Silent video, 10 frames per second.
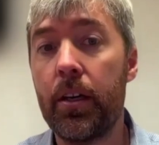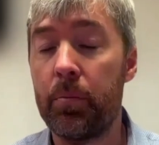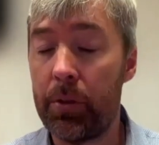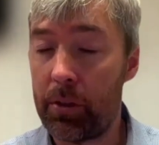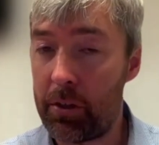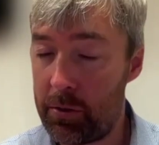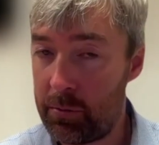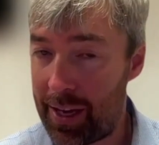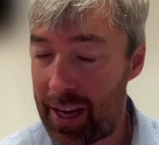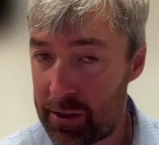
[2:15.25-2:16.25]
ability
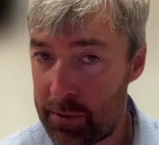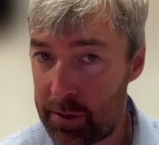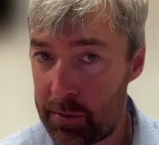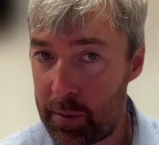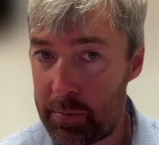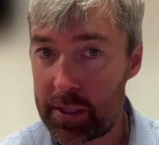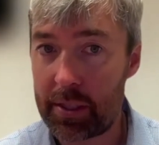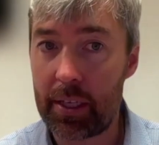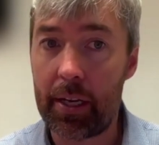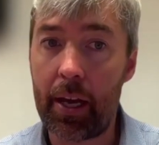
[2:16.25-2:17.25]
to accurately
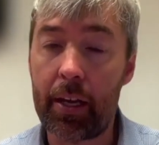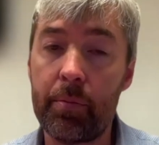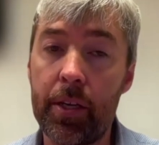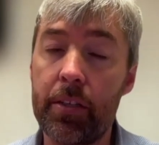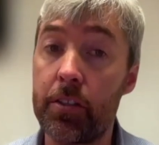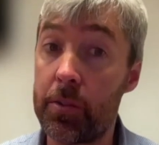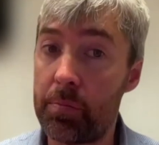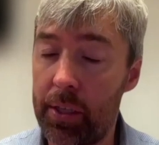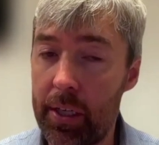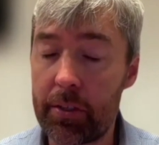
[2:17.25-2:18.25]
represent the anatomy and
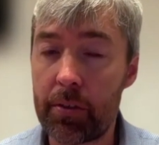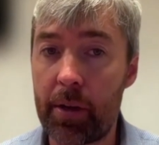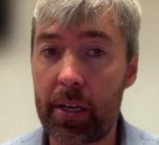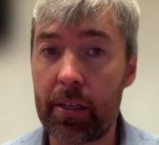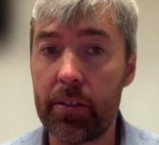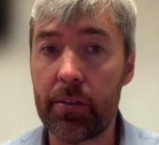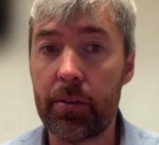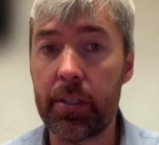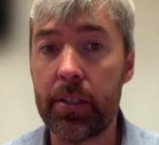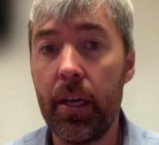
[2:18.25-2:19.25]
display traumatic
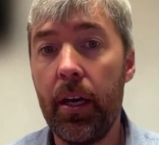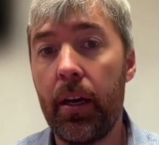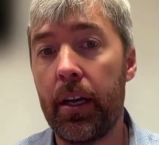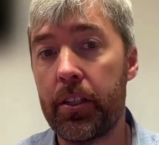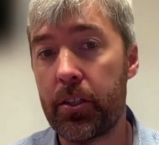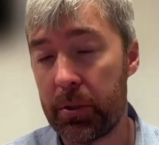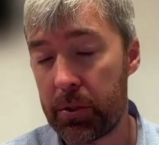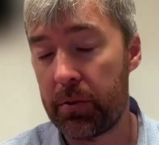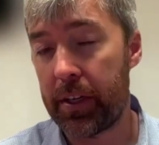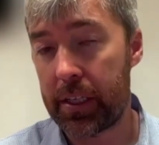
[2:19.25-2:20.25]
injuries. And so it's
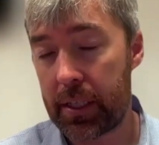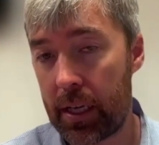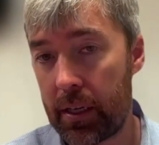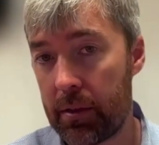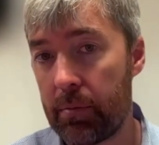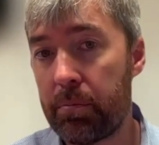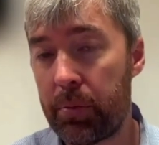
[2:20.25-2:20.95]
sort of an exciting